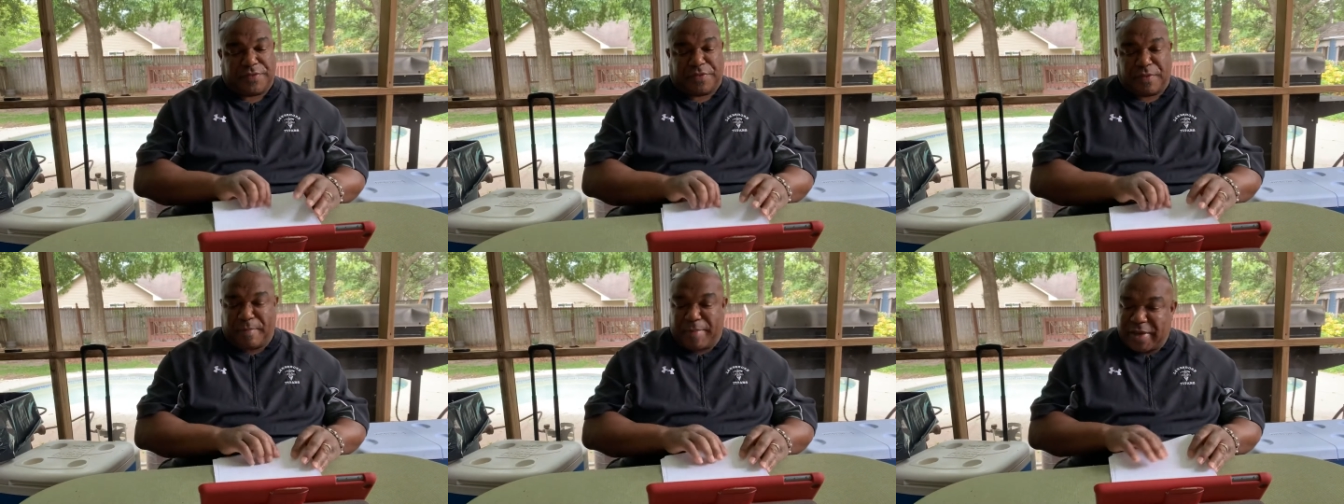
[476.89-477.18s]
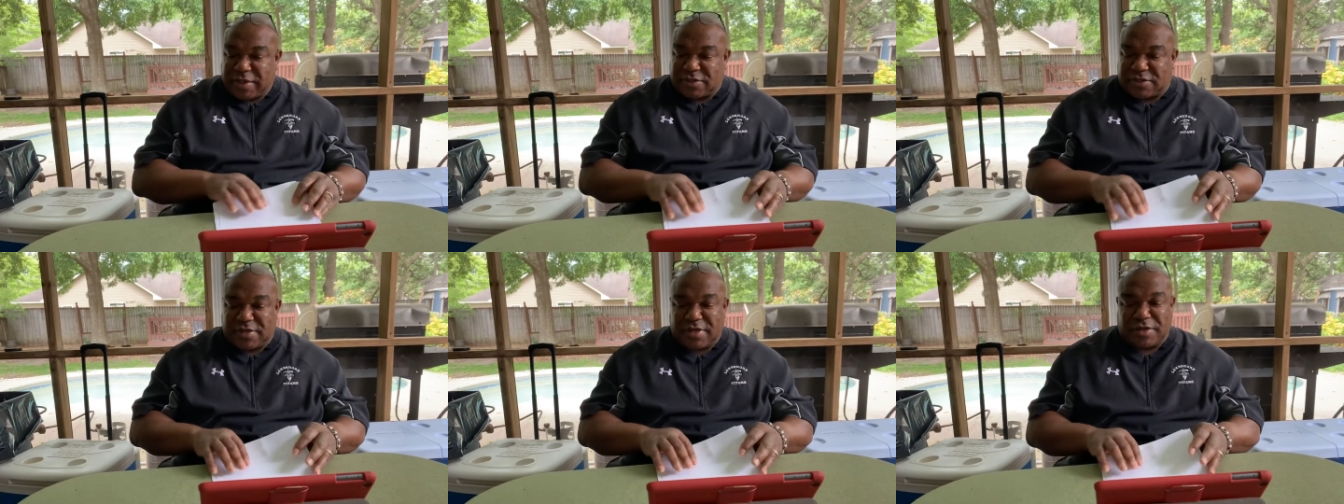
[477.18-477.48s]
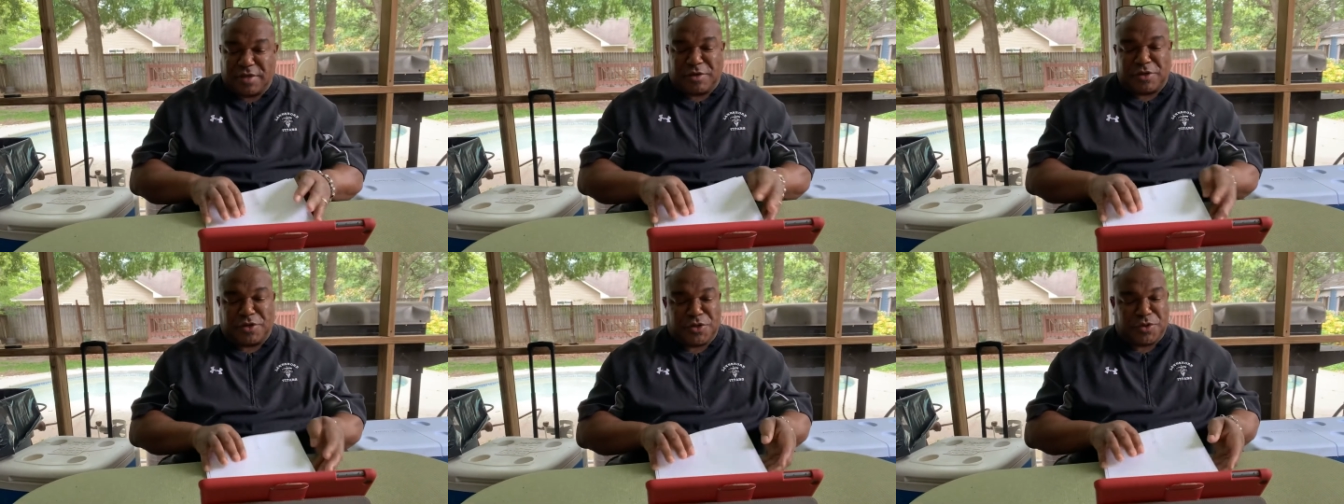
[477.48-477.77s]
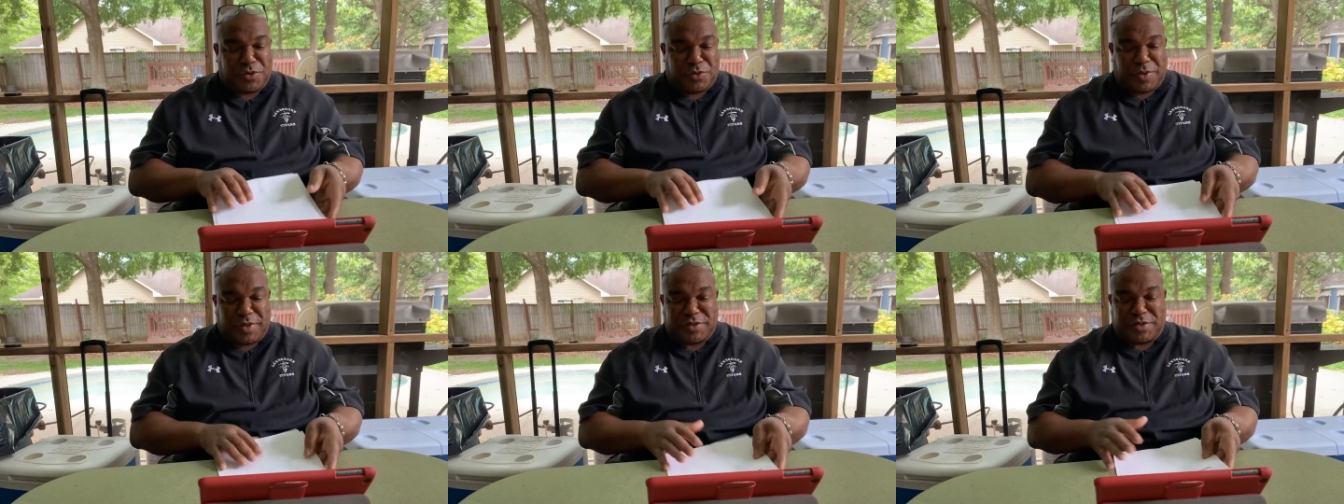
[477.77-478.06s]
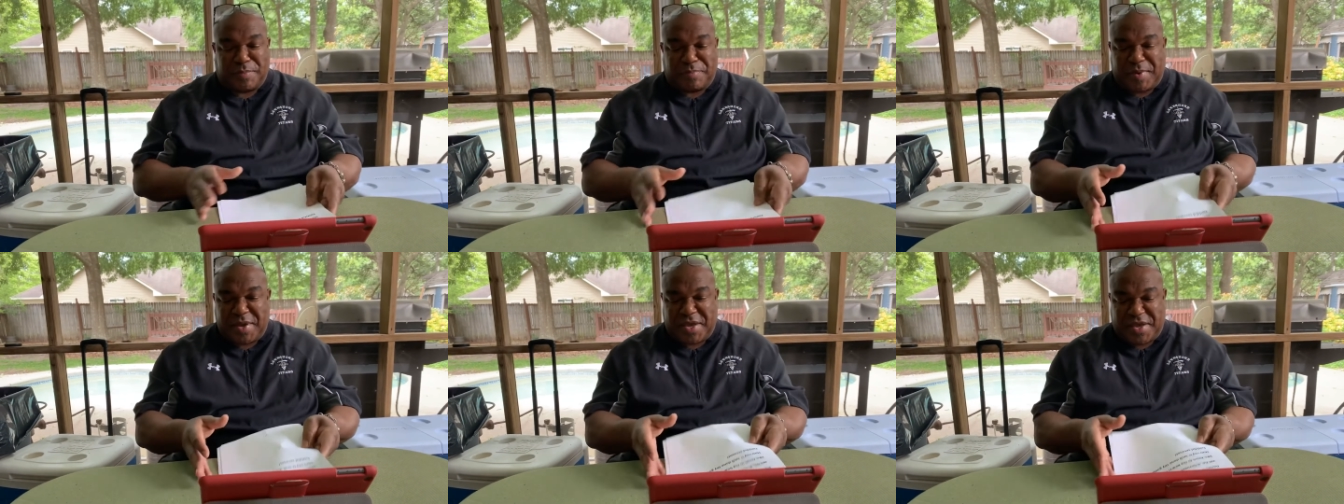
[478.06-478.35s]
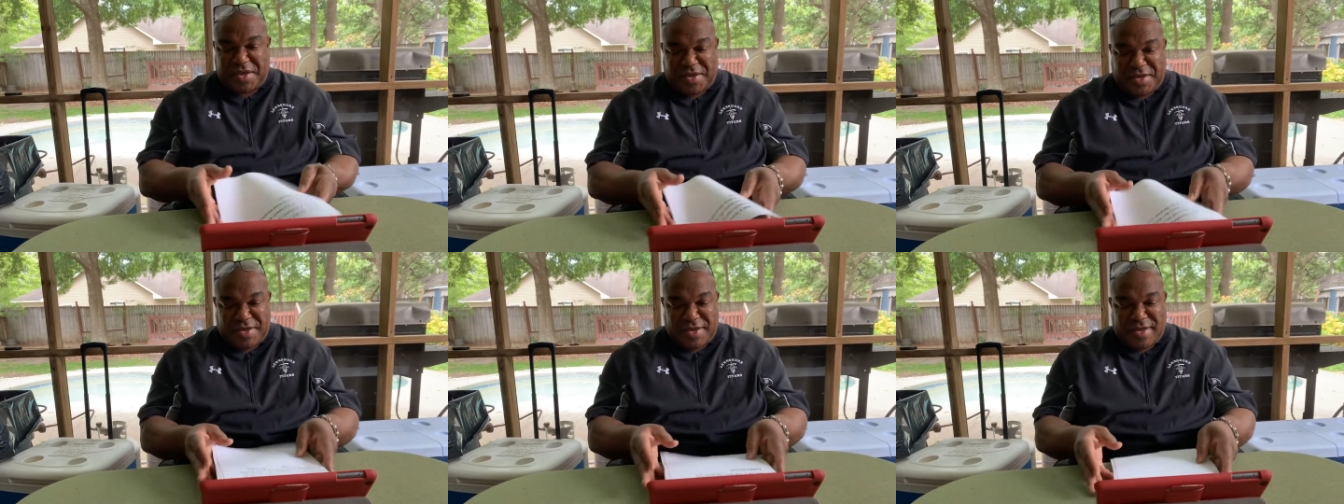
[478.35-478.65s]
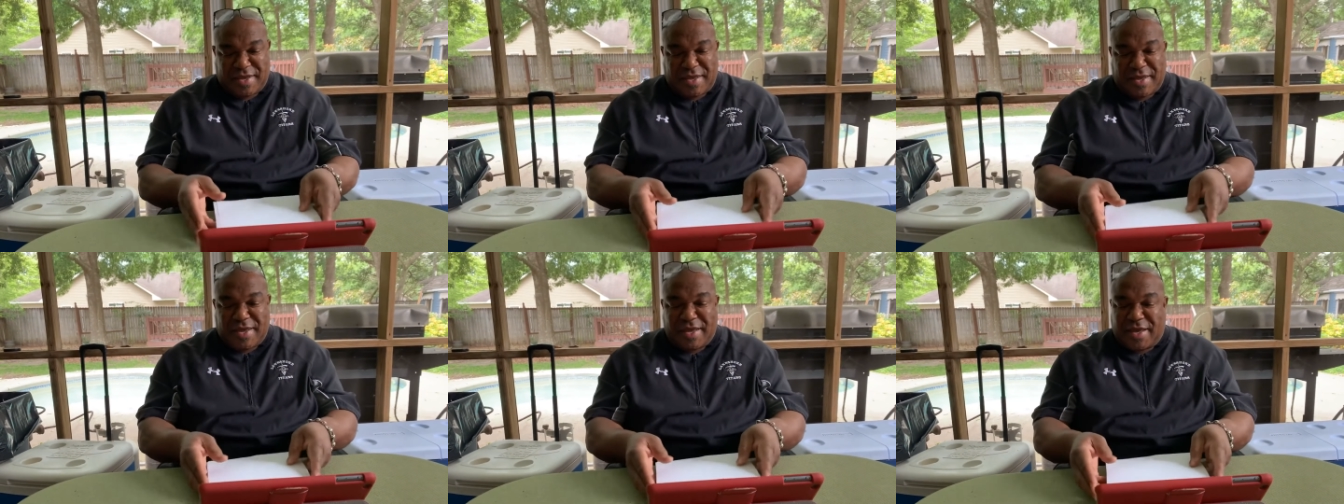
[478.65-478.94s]
the best thing to do and to be
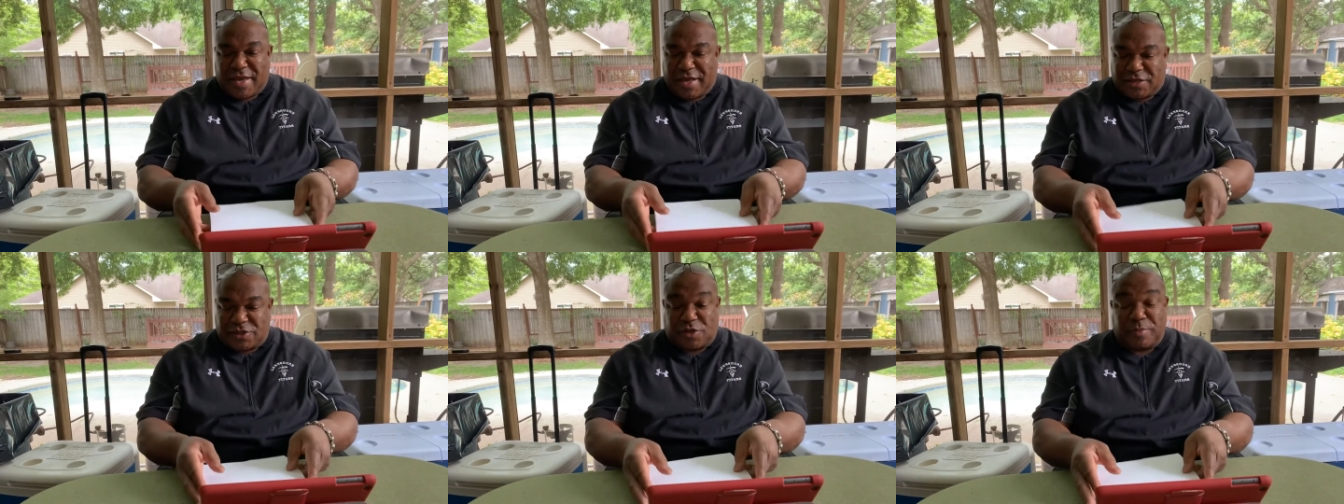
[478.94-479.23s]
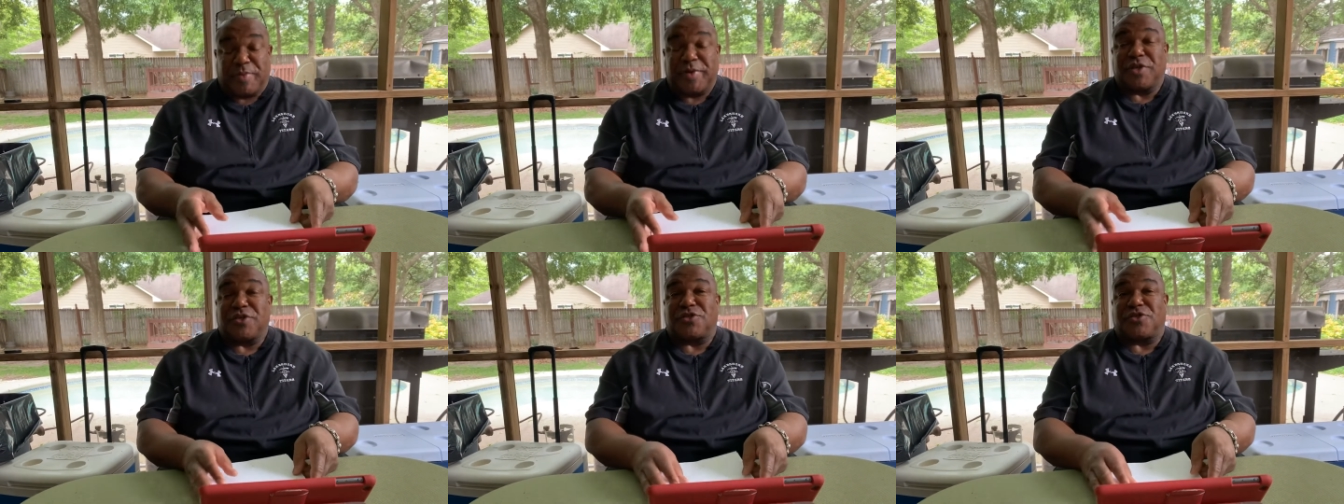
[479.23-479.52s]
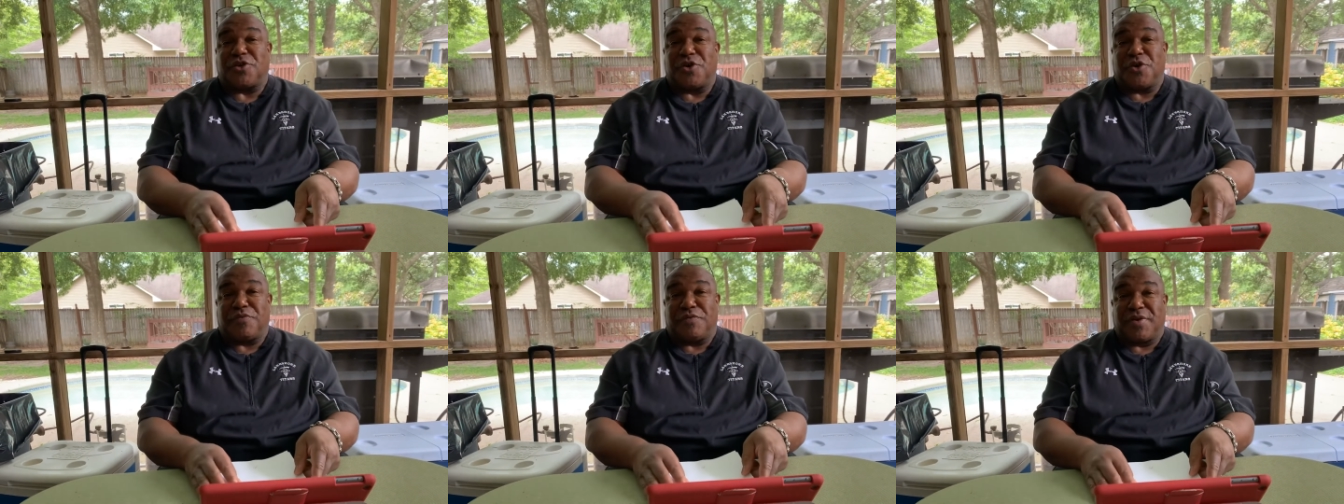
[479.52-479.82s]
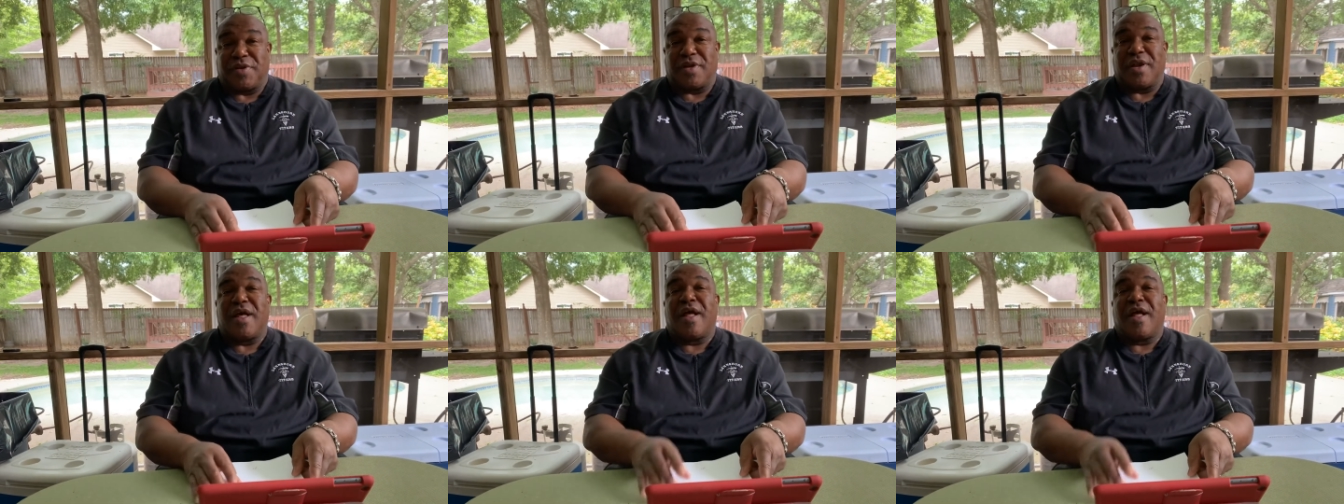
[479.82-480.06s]
is to be a servant?